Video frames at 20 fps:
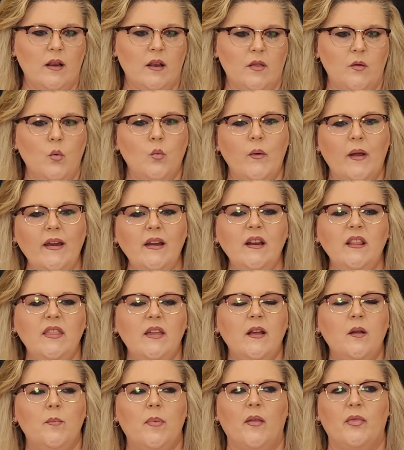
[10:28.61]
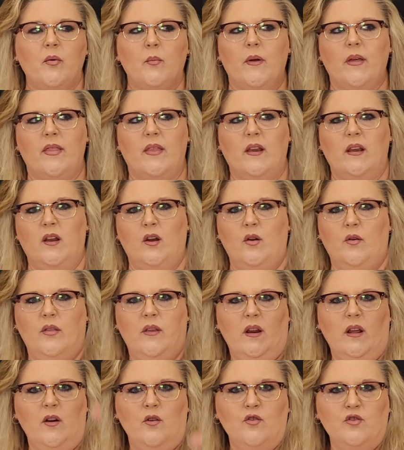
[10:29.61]
the way to think about the way that, you know,
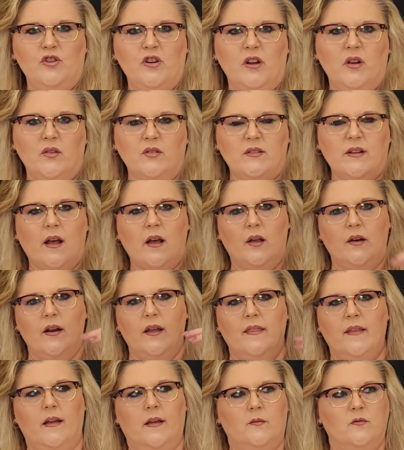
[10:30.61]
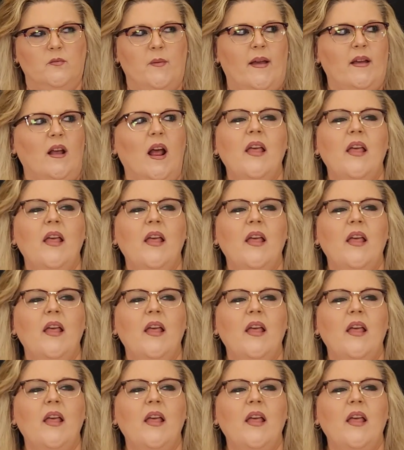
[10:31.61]
the energy goes out and then comes back,